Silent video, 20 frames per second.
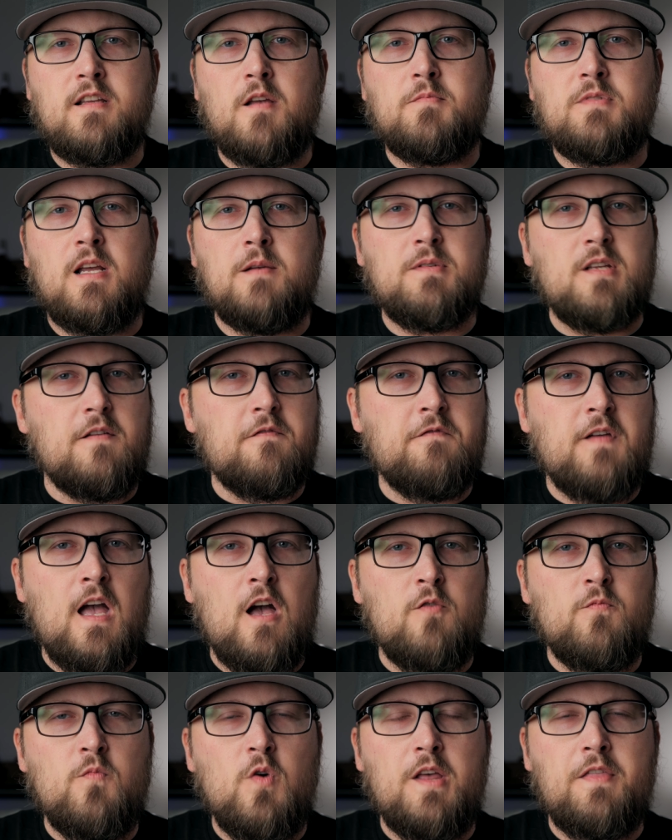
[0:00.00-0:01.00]
Sometimes I
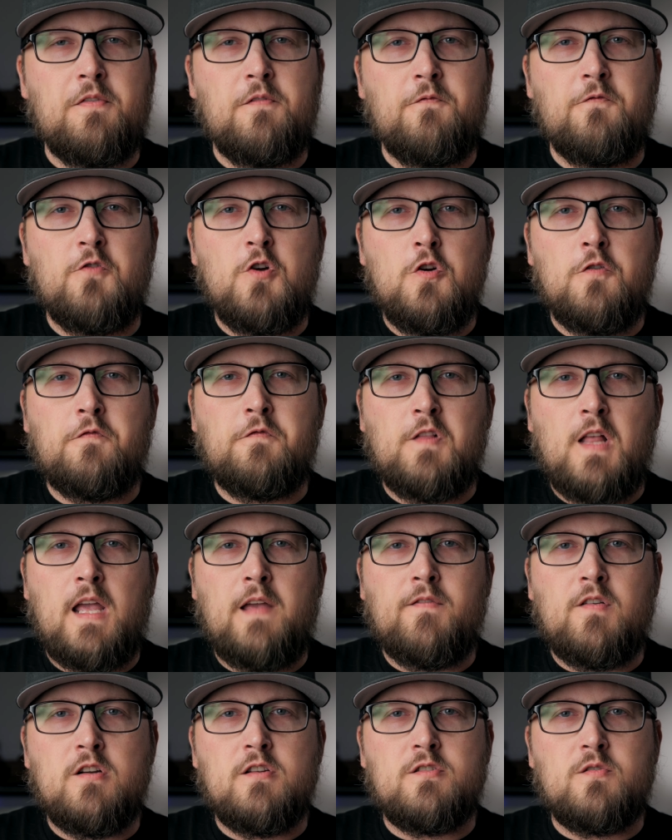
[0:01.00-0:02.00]
found with fruit
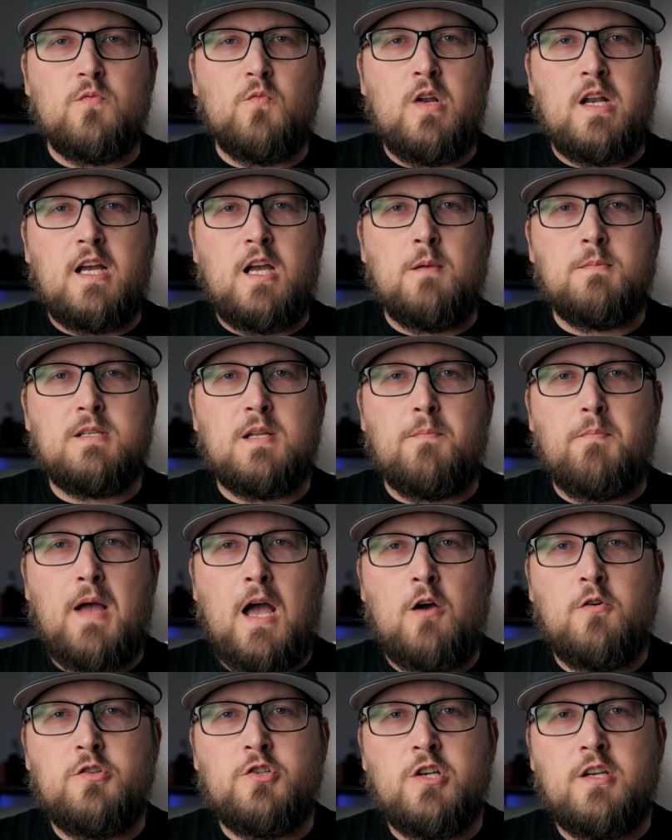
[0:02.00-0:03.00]
flavors, when it comes to
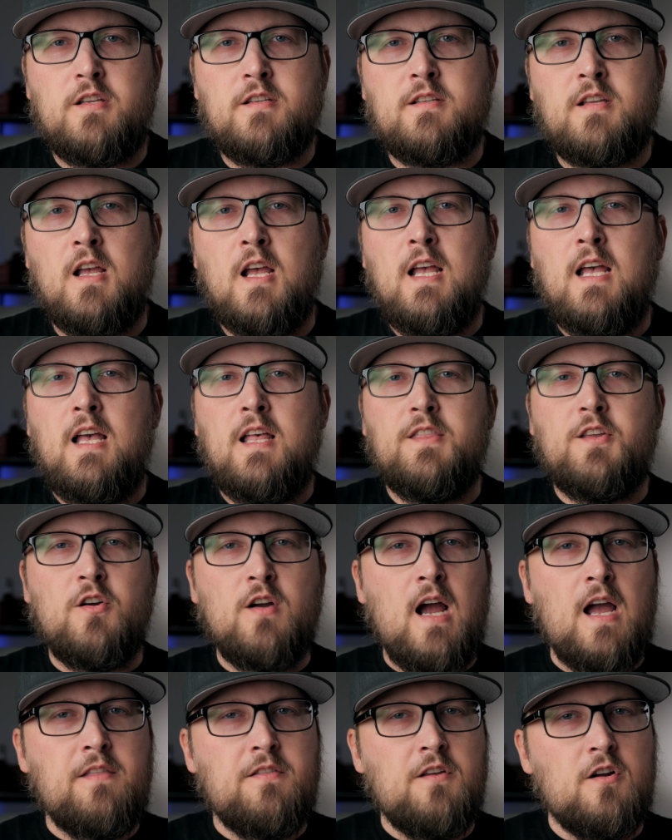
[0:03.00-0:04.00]
pouches,
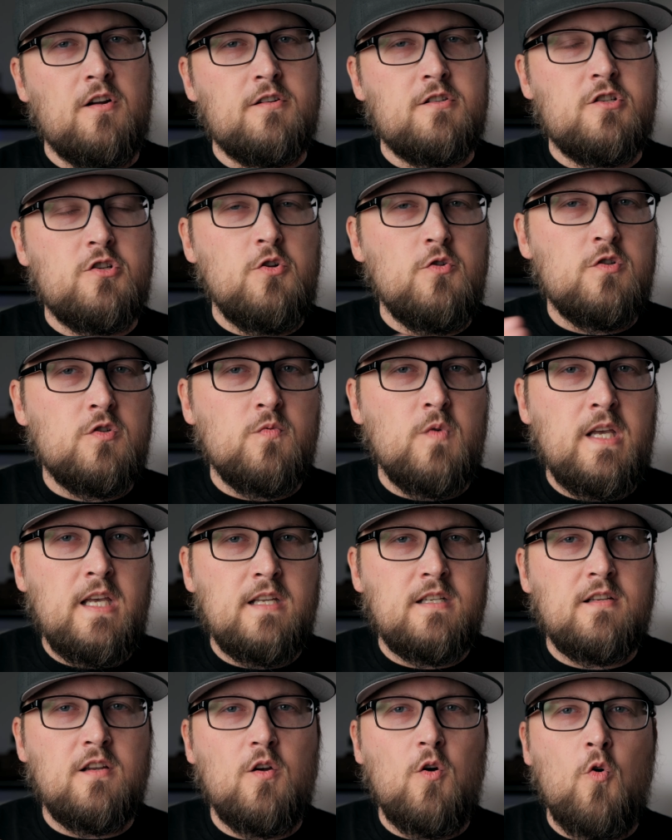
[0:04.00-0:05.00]
they're either too
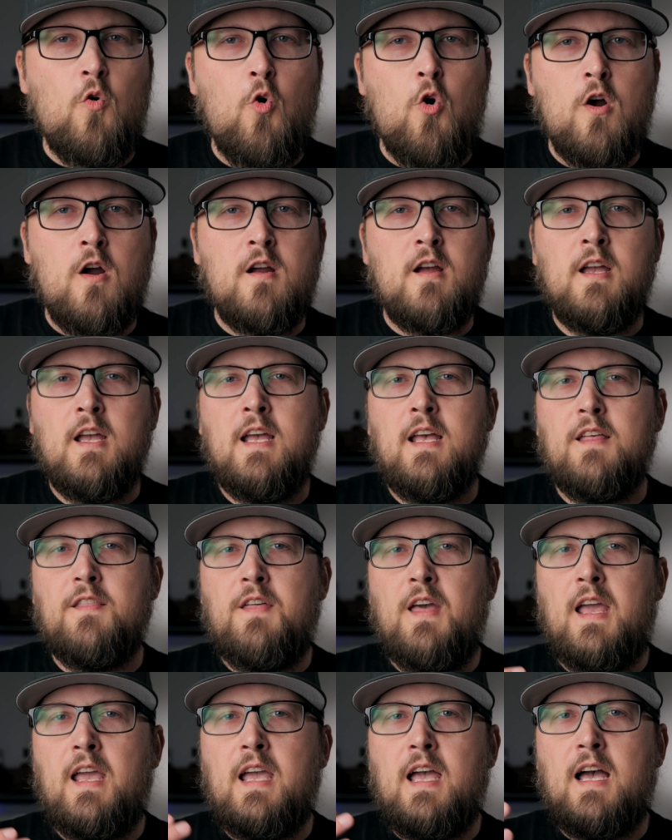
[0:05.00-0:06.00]
sweet or
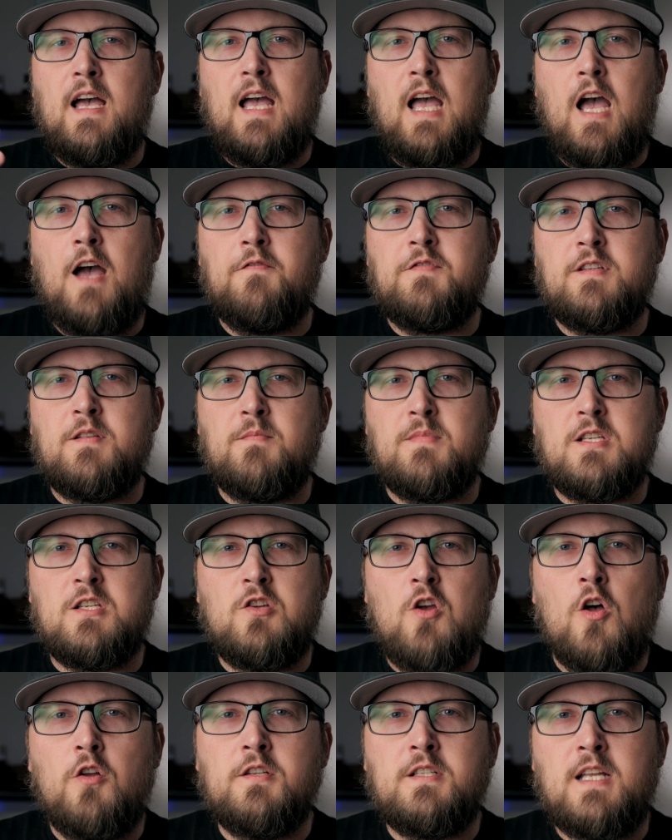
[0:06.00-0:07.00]
they have some
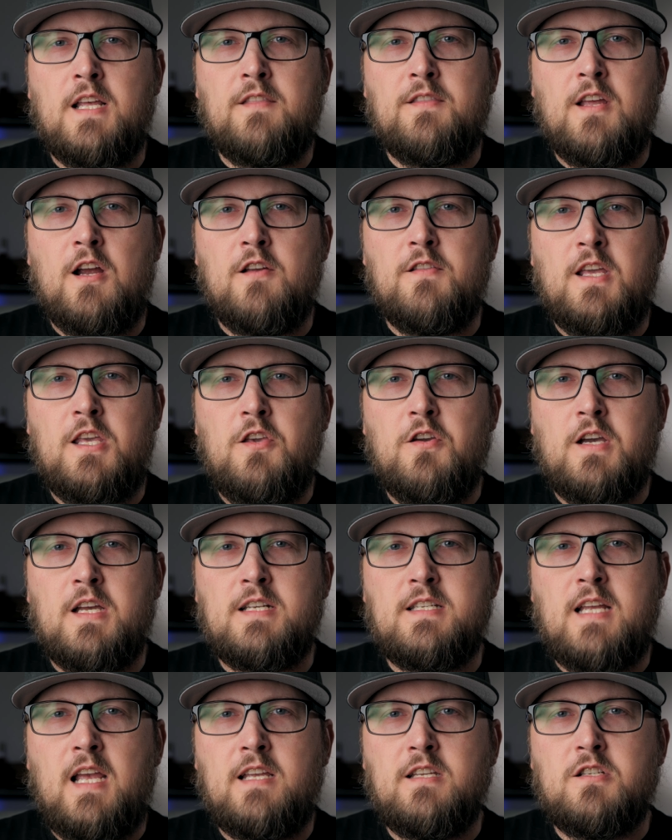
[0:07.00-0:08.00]
salt in there that you
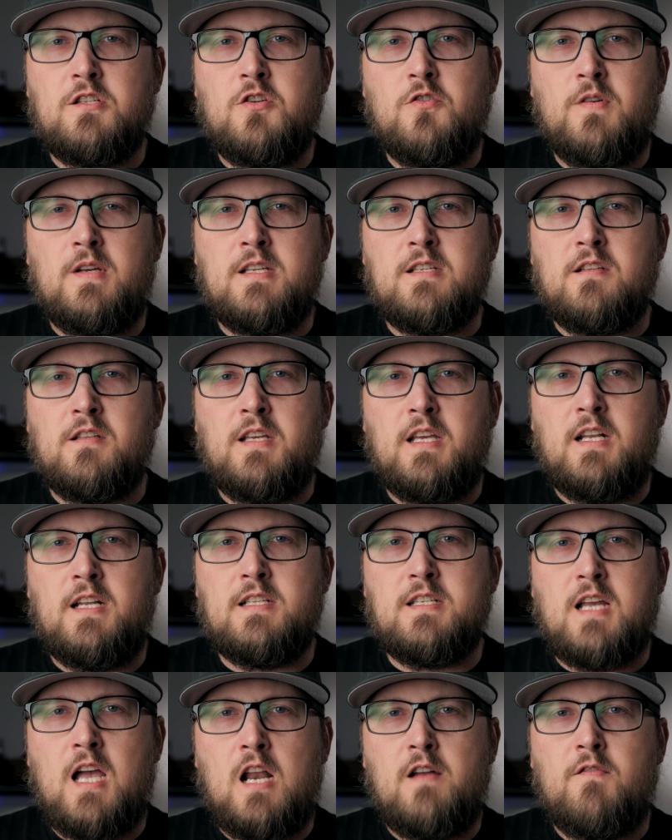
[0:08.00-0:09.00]
can taste too easily, and
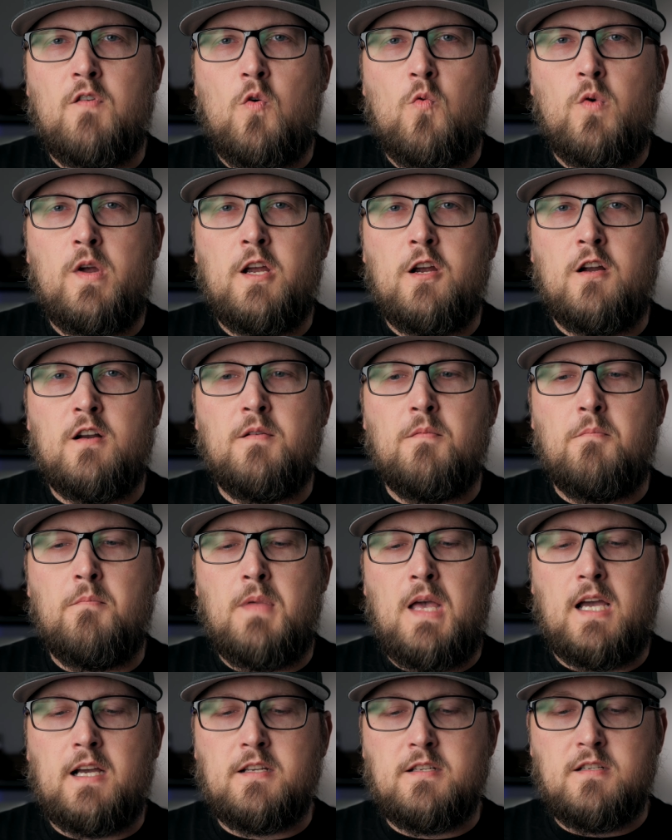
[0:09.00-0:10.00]
it's kind of a weird
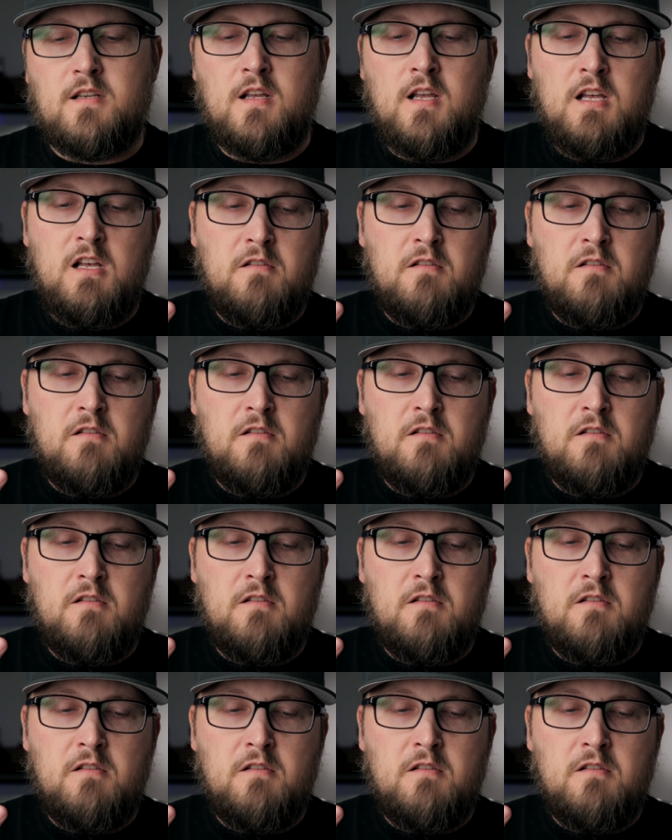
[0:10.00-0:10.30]
mix.